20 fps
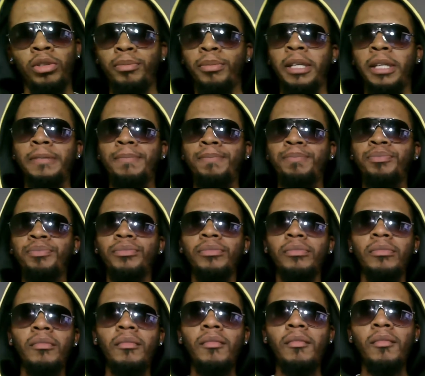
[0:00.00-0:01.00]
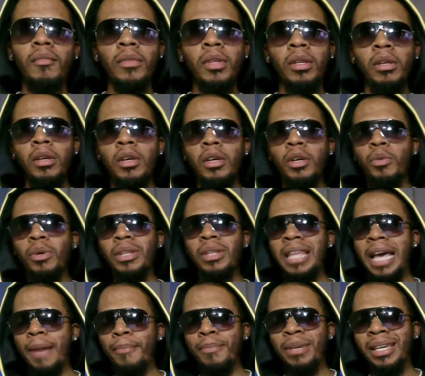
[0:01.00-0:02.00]
But with
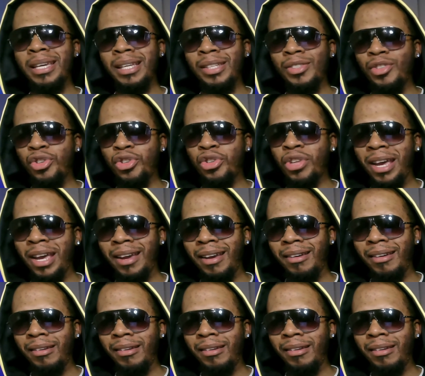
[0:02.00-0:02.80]
that being said,